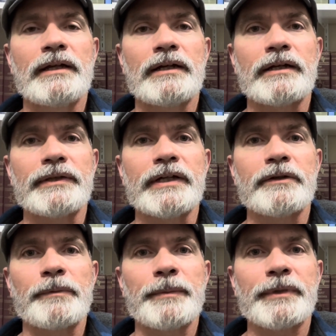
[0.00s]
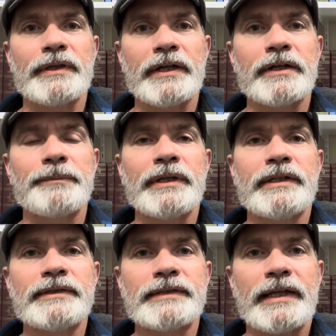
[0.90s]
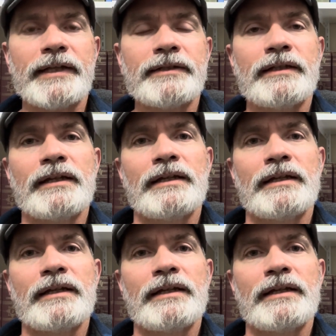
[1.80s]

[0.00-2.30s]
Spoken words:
Remember, the Arameans had